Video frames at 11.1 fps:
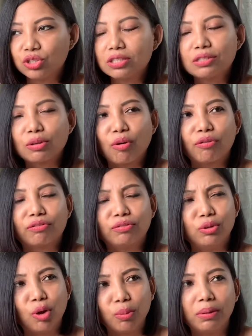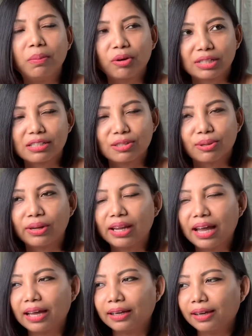of normal potting soil,
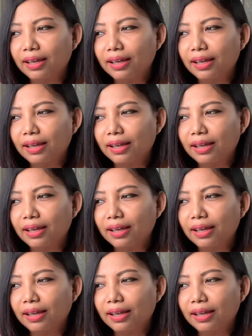I